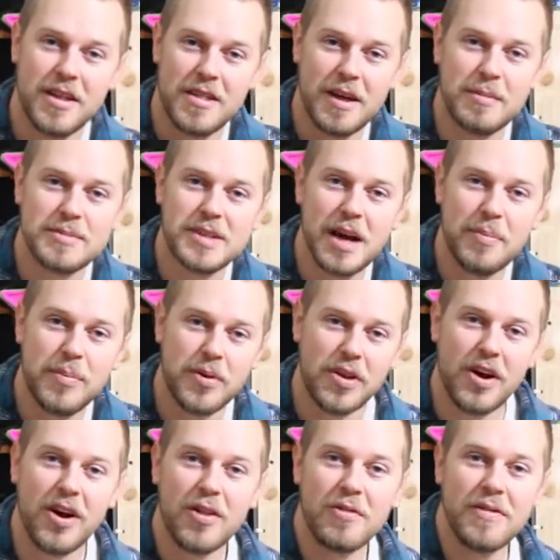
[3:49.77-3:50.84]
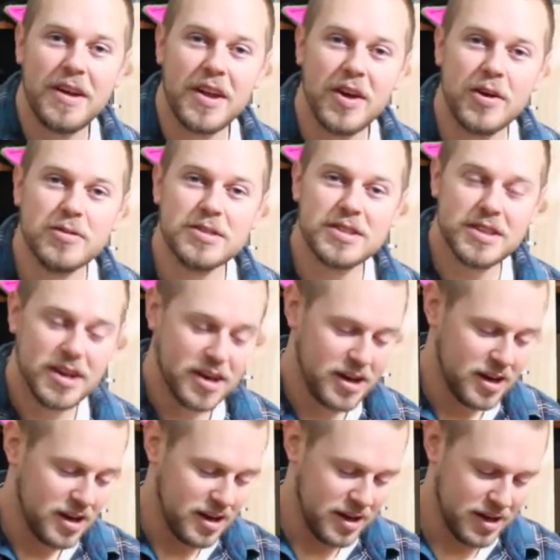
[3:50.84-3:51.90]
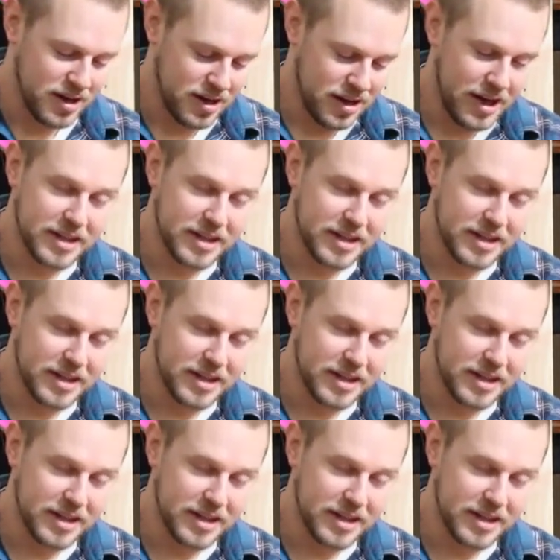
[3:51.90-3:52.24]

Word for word: thumbs up on all the videos uh,